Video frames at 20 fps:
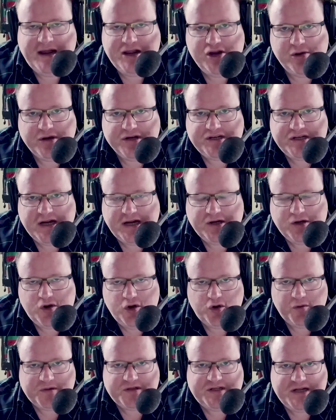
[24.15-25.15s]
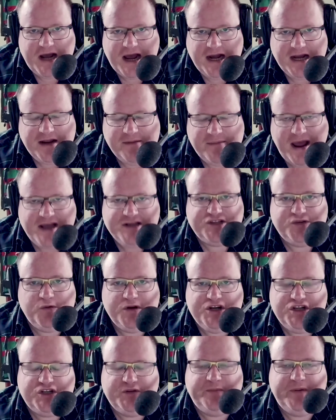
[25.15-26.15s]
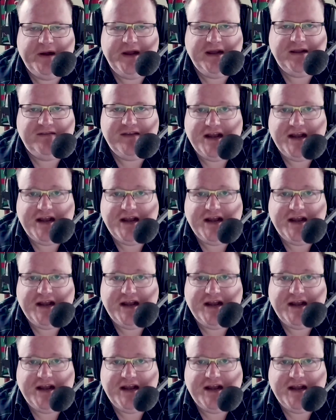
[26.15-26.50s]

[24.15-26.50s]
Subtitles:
You're at Suncorp Stadium as we speak.